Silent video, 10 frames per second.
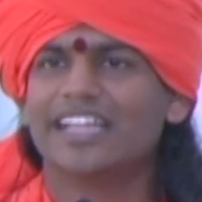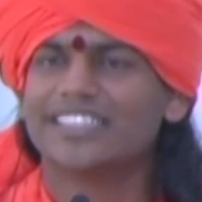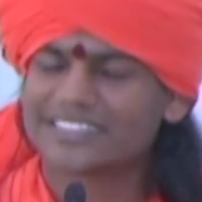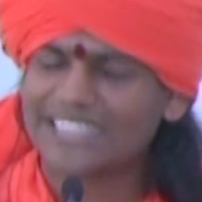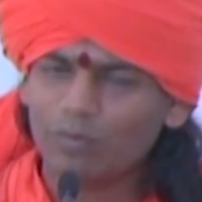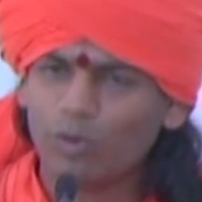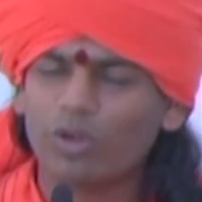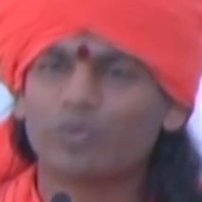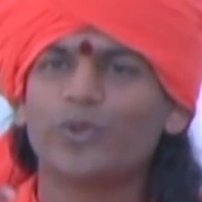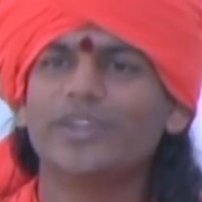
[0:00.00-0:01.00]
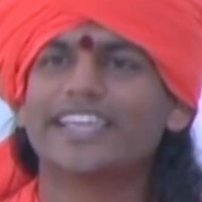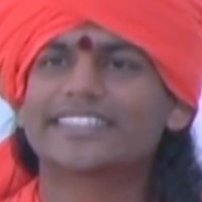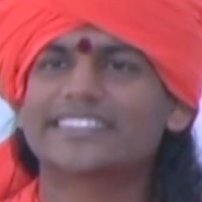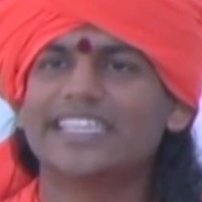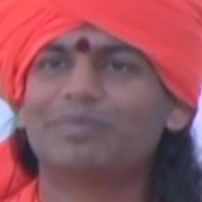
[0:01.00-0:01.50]
The same overflowing
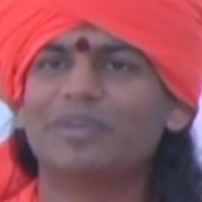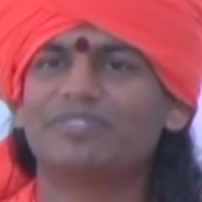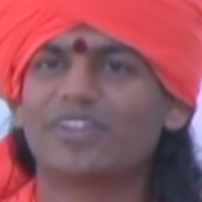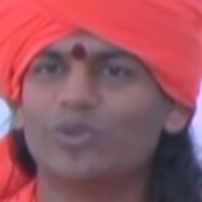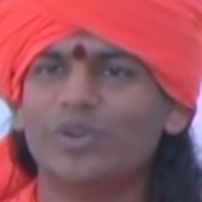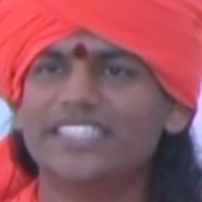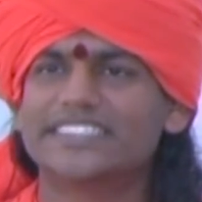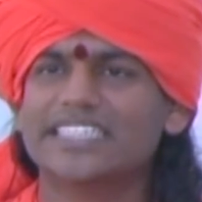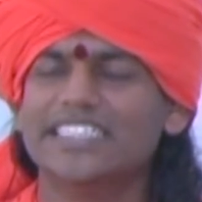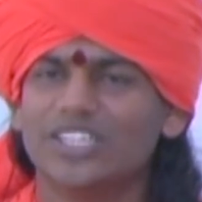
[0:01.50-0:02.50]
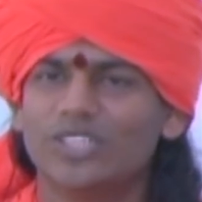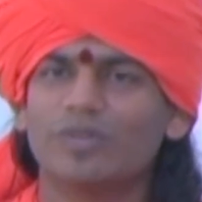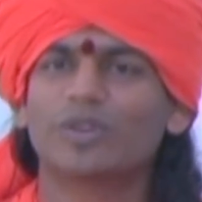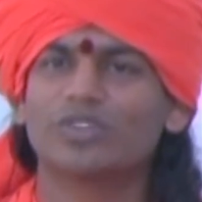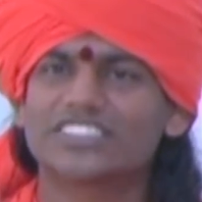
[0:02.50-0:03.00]
excitement for no reason.
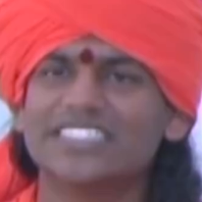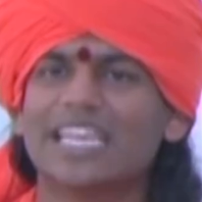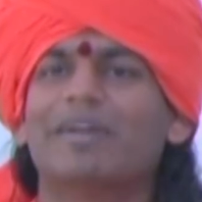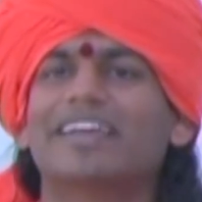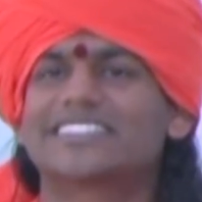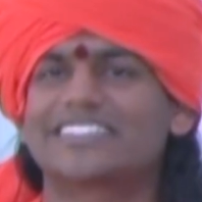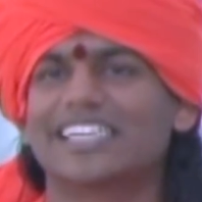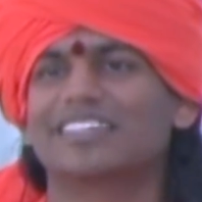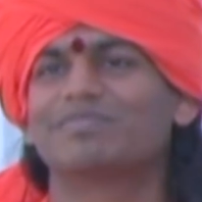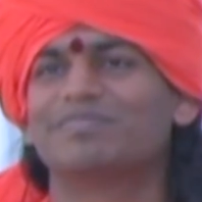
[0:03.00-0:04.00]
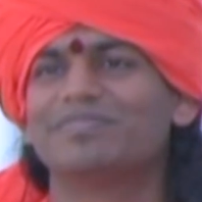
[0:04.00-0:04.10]
Your question I am answering.